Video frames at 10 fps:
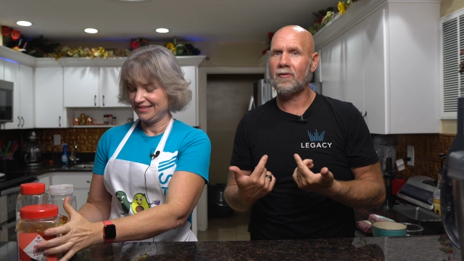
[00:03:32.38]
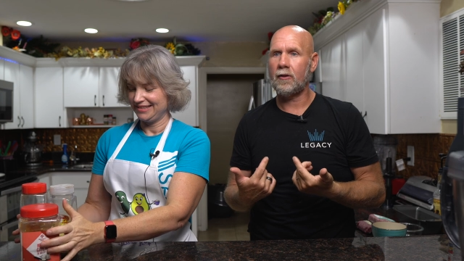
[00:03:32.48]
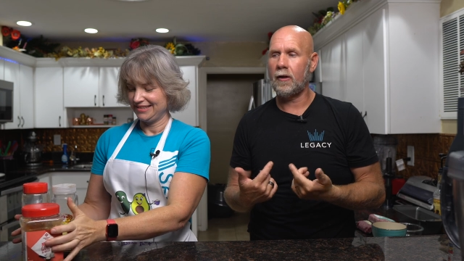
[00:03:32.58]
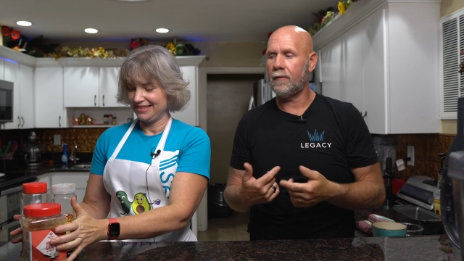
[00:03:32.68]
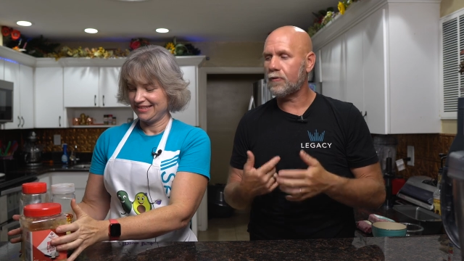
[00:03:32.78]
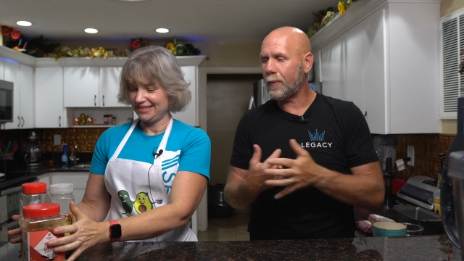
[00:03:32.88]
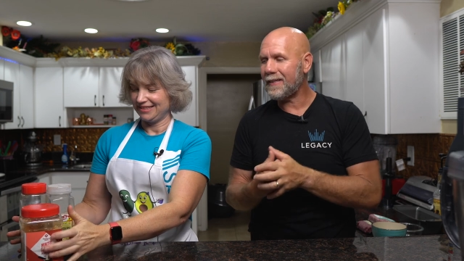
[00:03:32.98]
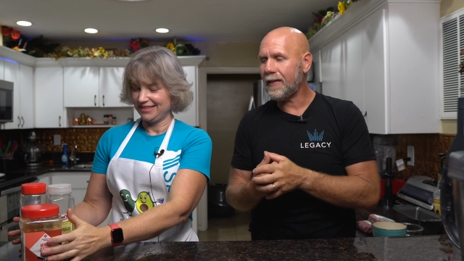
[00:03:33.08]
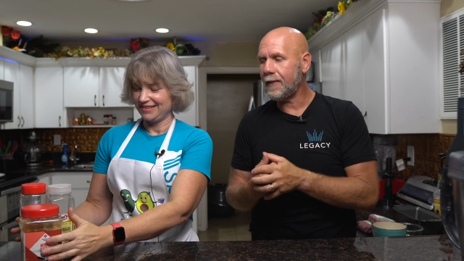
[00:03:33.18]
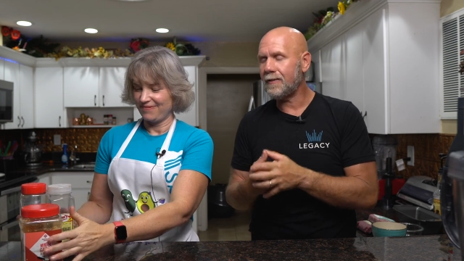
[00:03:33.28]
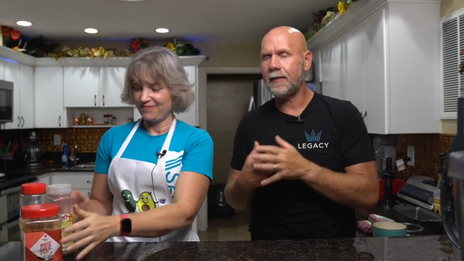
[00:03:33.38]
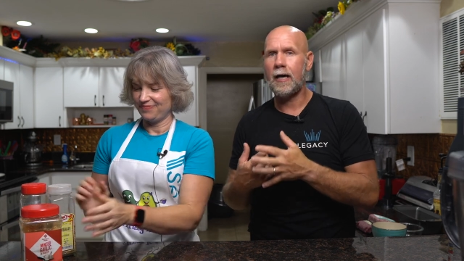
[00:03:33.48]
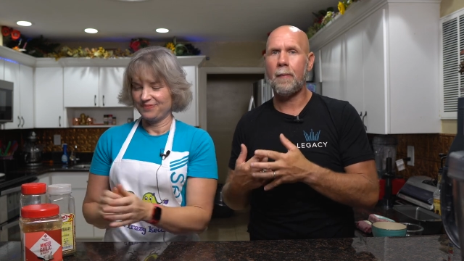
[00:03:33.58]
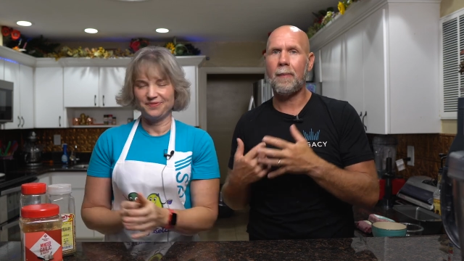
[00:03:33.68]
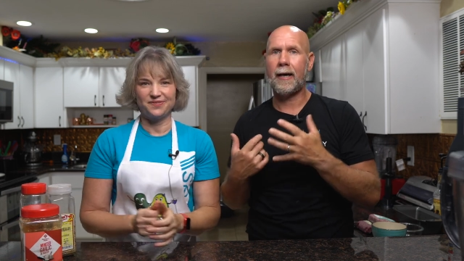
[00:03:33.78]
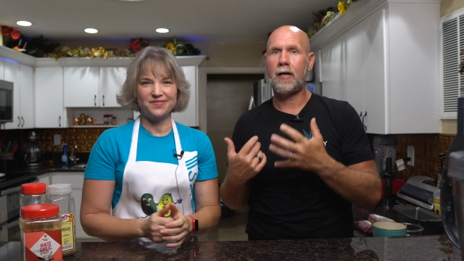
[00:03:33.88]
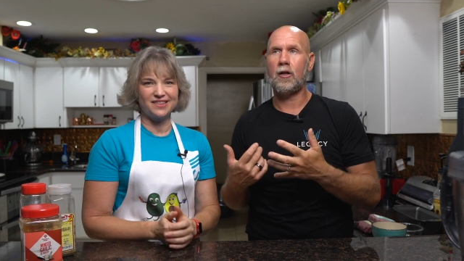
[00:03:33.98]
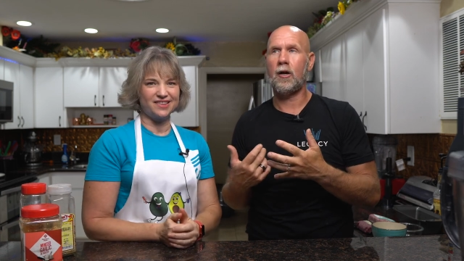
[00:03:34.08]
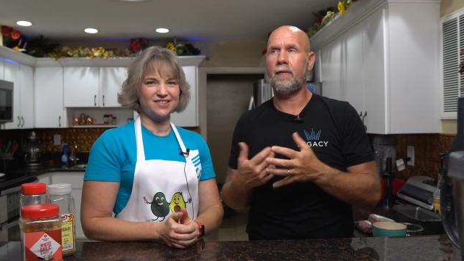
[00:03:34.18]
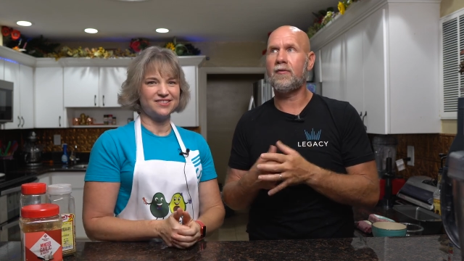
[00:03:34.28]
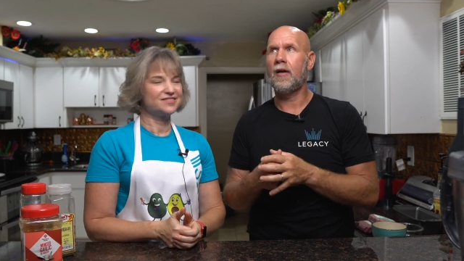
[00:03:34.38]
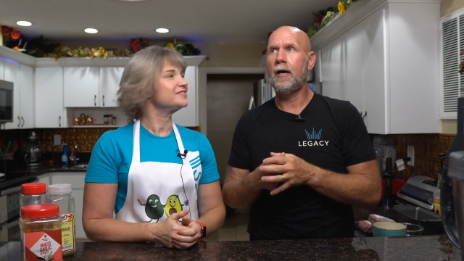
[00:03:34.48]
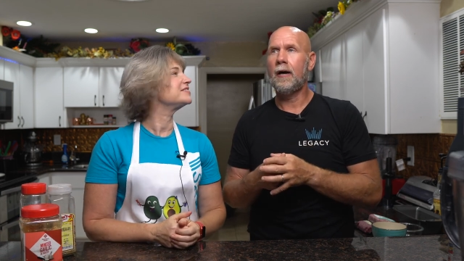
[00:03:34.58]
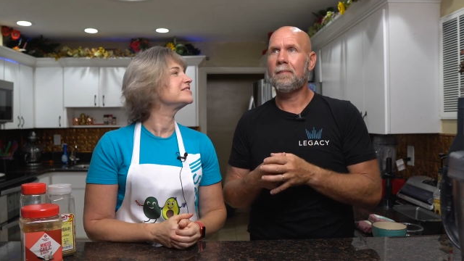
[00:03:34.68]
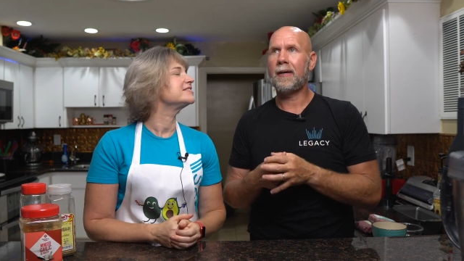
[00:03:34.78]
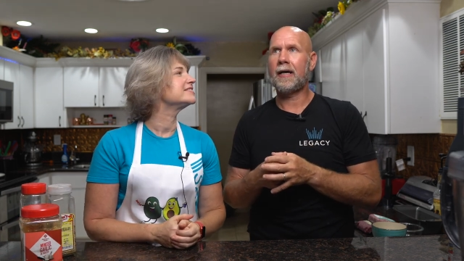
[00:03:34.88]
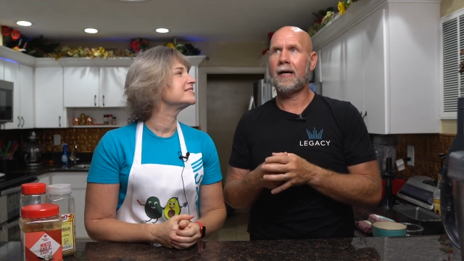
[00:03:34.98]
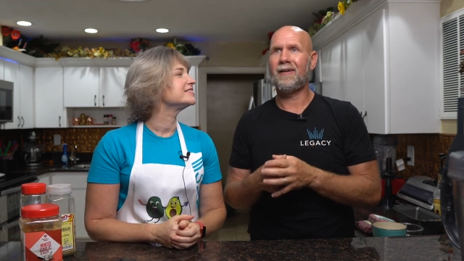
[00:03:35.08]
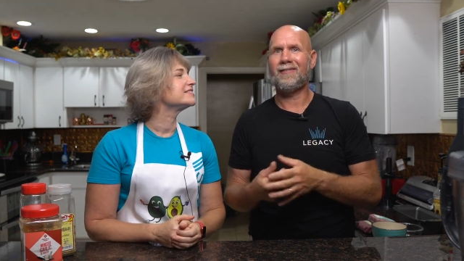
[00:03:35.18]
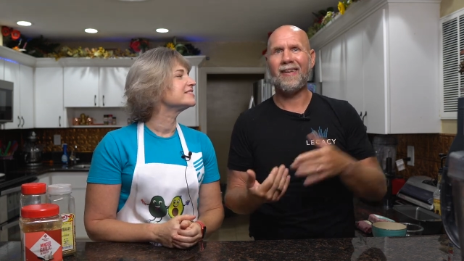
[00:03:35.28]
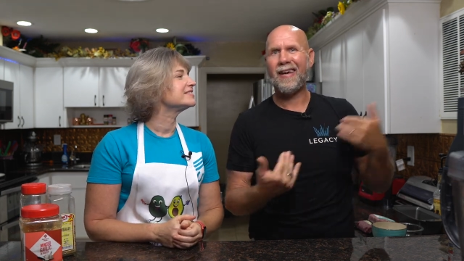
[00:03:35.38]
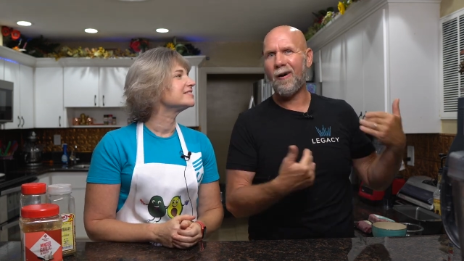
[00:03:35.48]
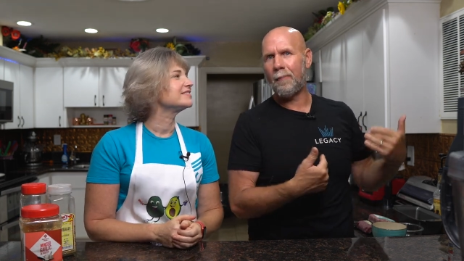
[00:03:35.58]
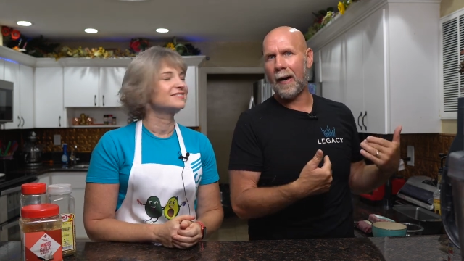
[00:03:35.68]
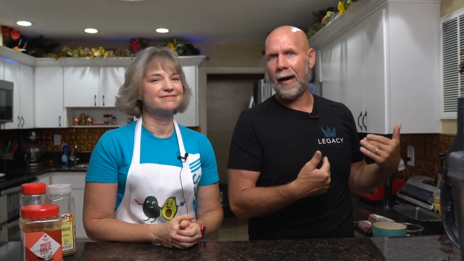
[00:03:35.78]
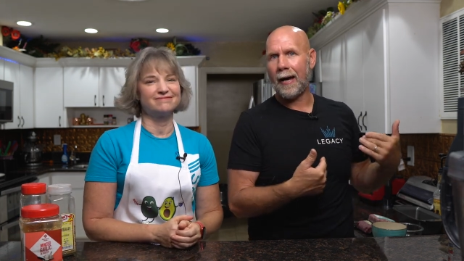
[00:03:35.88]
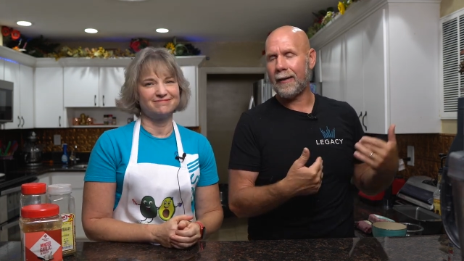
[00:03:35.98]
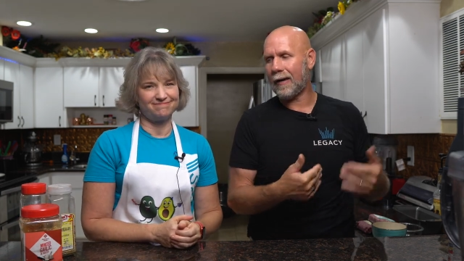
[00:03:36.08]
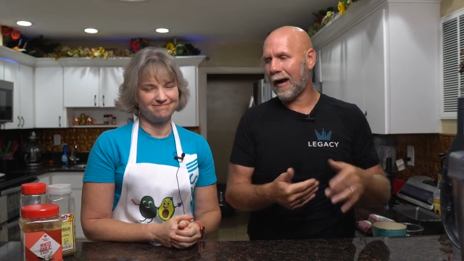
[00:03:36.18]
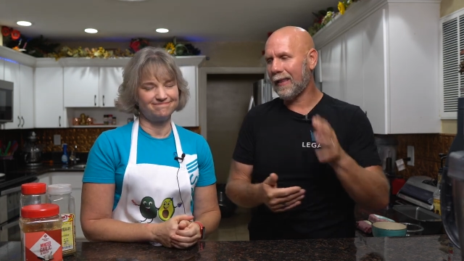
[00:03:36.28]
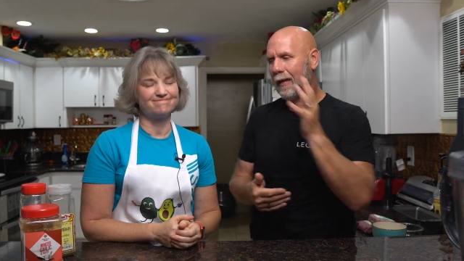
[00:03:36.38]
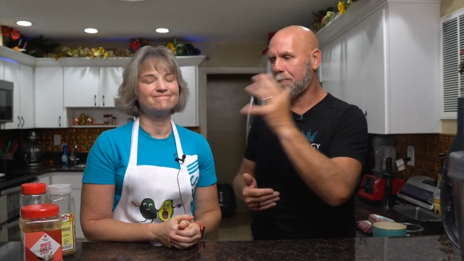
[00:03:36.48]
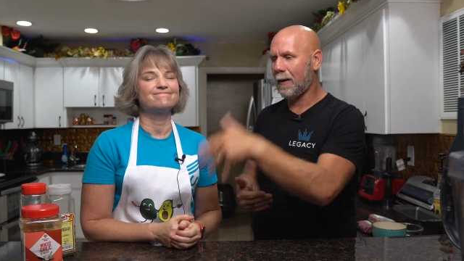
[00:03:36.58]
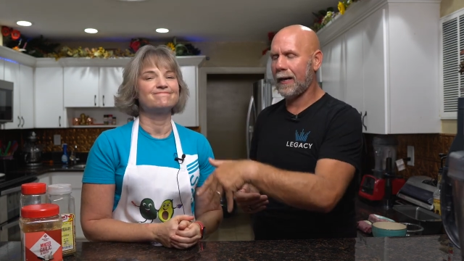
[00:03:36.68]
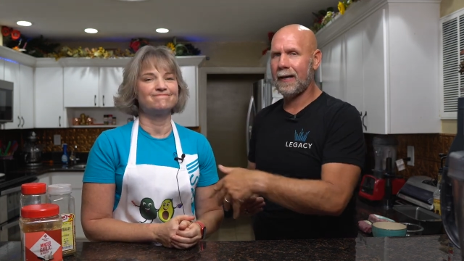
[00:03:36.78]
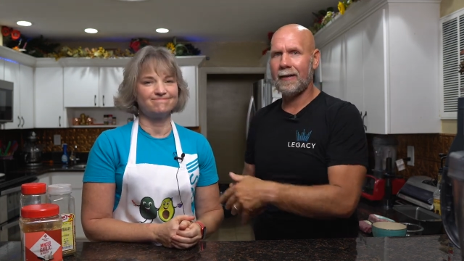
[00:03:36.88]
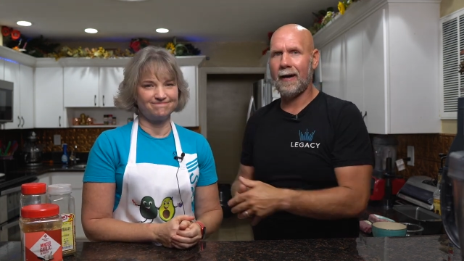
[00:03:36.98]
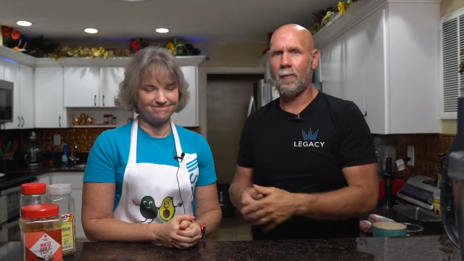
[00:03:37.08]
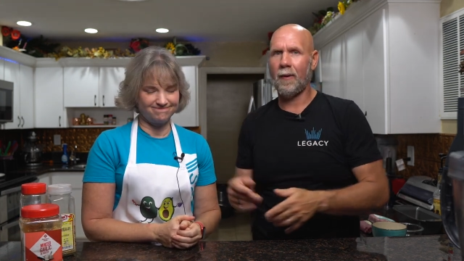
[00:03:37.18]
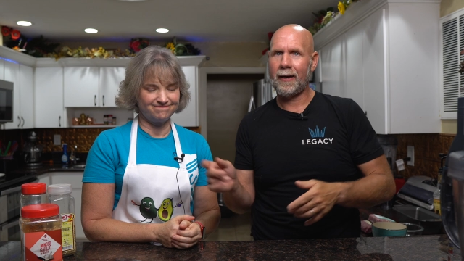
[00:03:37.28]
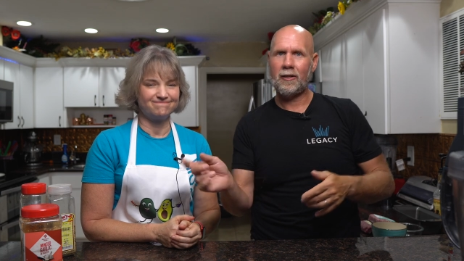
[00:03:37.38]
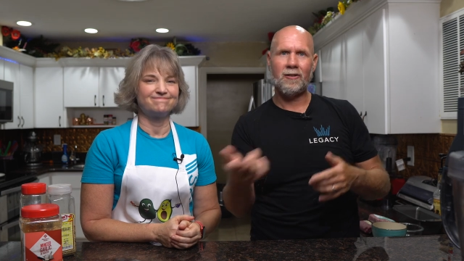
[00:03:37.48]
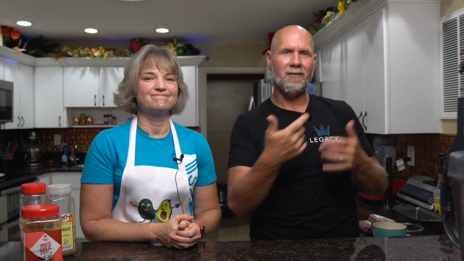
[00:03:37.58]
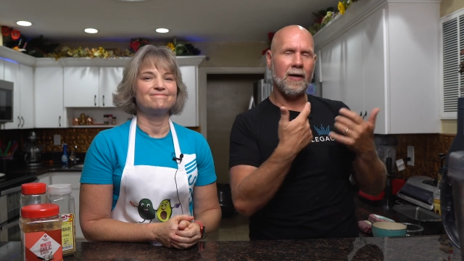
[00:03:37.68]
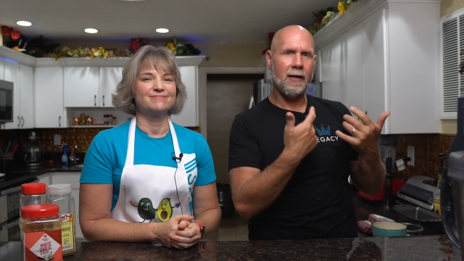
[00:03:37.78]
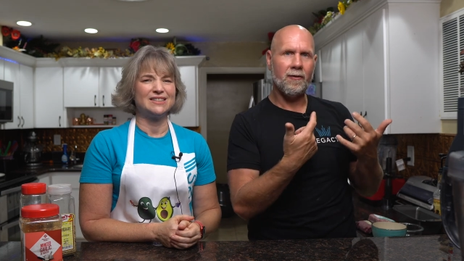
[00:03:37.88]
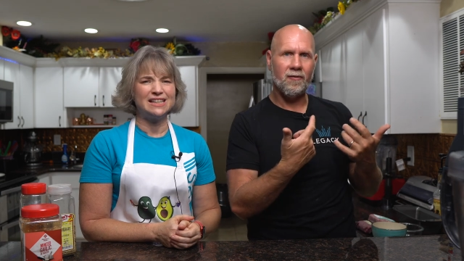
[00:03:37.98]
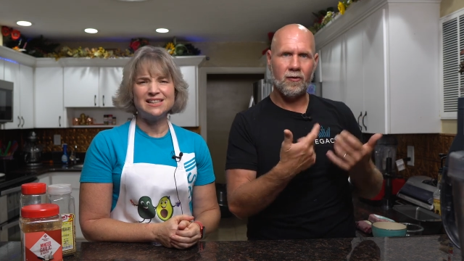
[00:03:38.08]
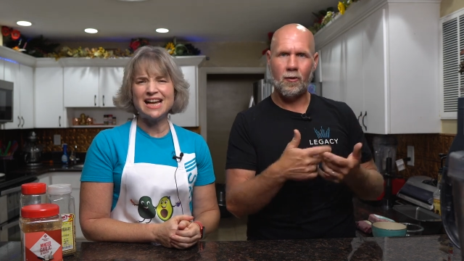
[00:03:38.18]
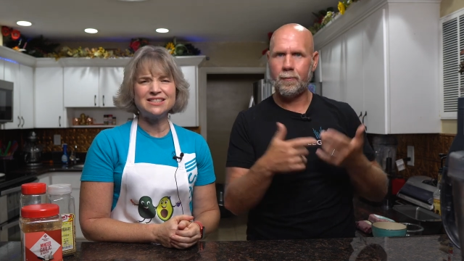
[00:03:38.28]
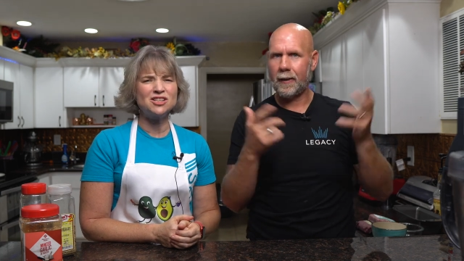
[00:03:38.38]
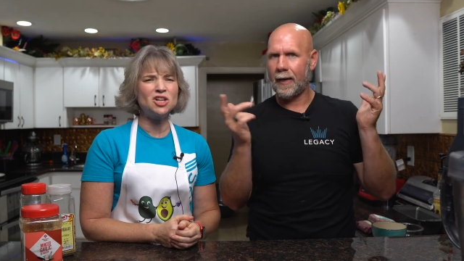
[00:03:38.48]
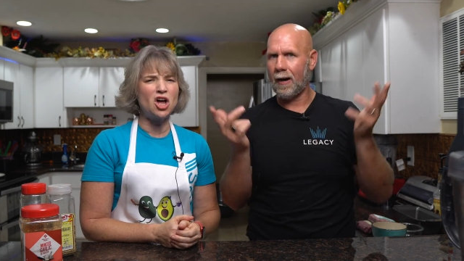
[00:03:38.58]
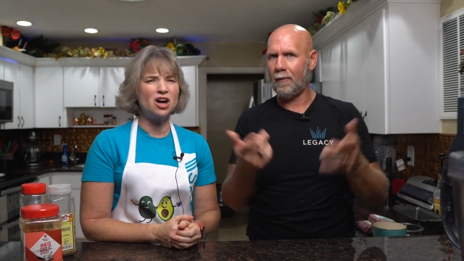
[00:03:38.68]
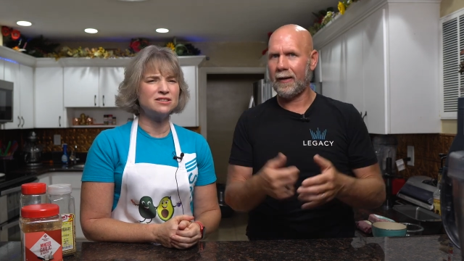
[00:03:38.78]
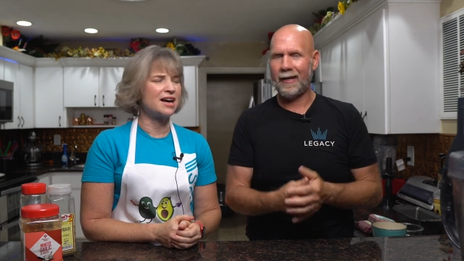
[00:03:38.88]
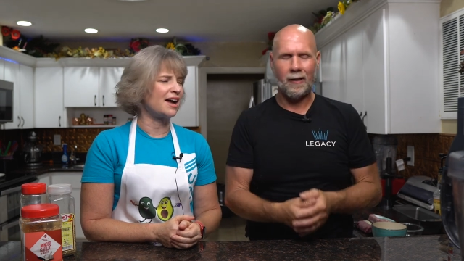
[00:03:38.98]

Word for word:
Speaker 1: cloves. We tend to not buy cloves because they go bad. I like buying it that way. You just kind of scoop lasts it out. It